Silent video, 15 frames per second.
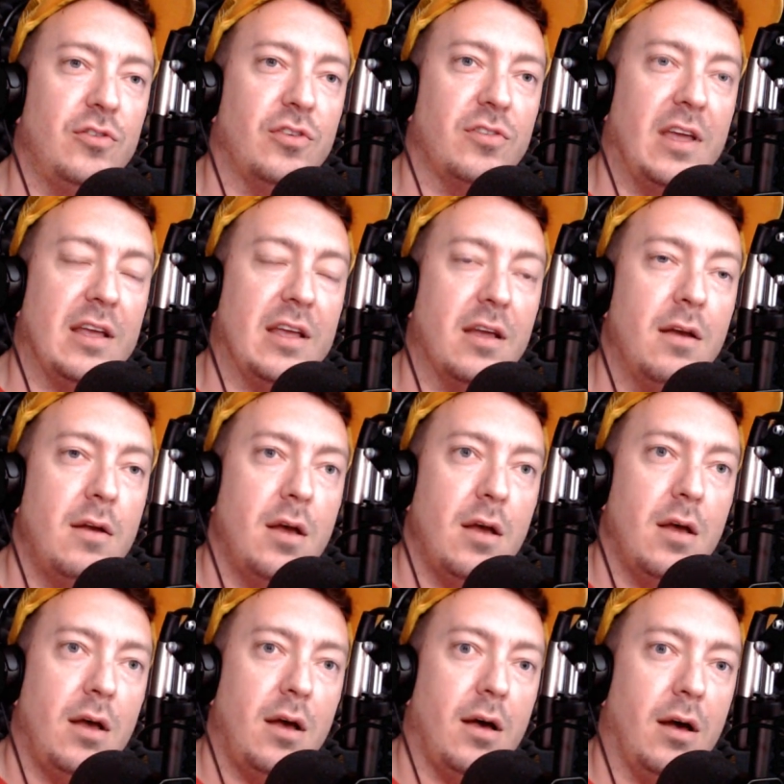just like
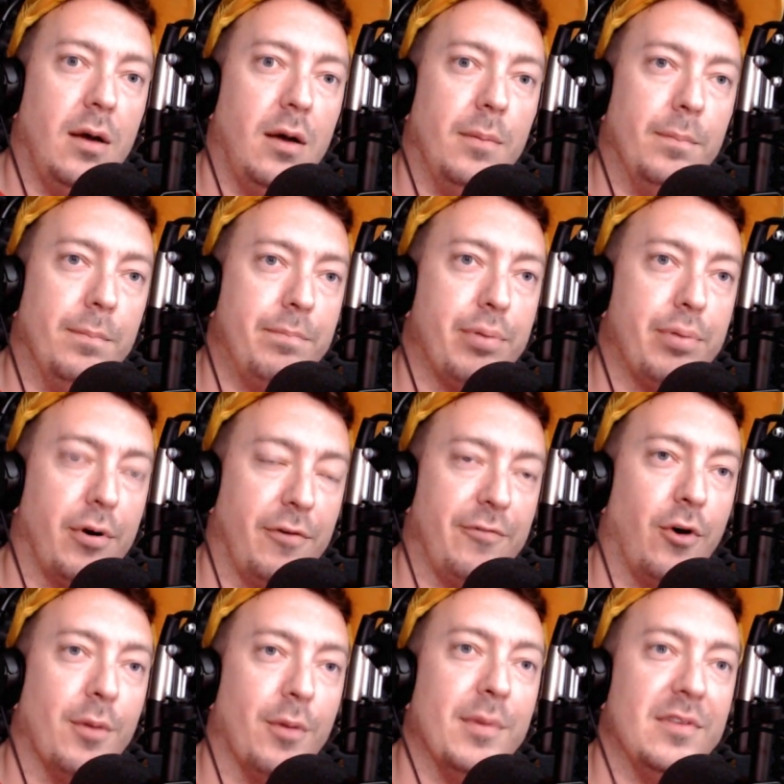
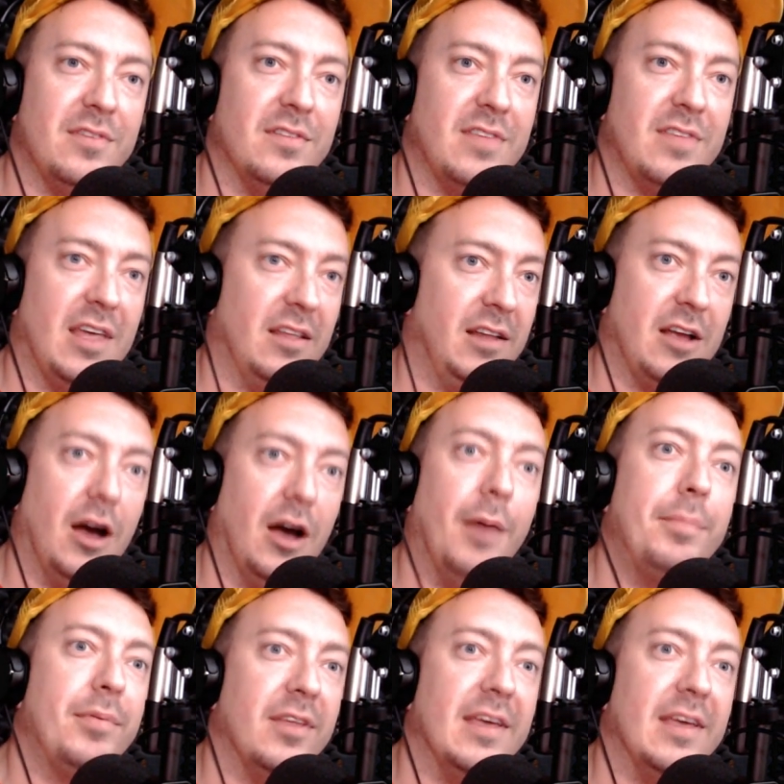performances that like
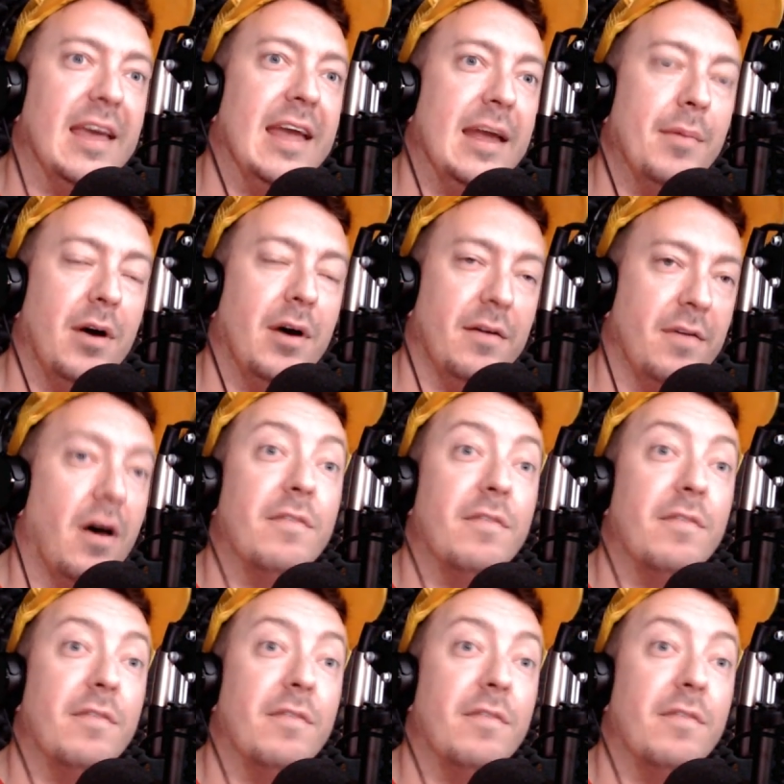upped the game of